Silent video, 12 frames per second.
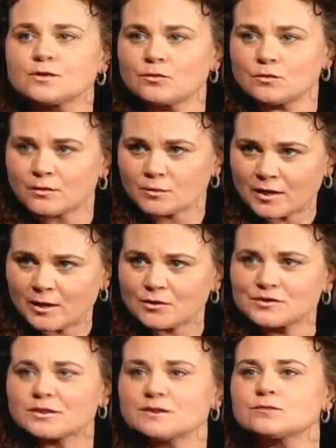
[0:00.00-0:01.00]
the
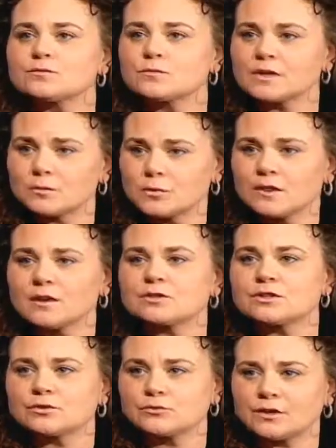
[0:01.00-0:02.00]
parents get to read with their
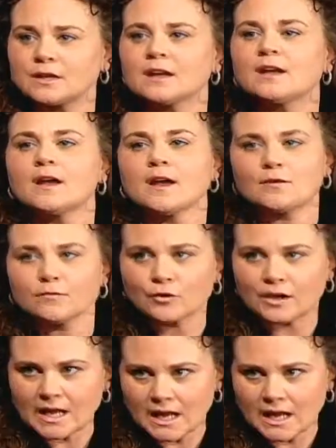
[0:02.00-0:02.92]
children every day.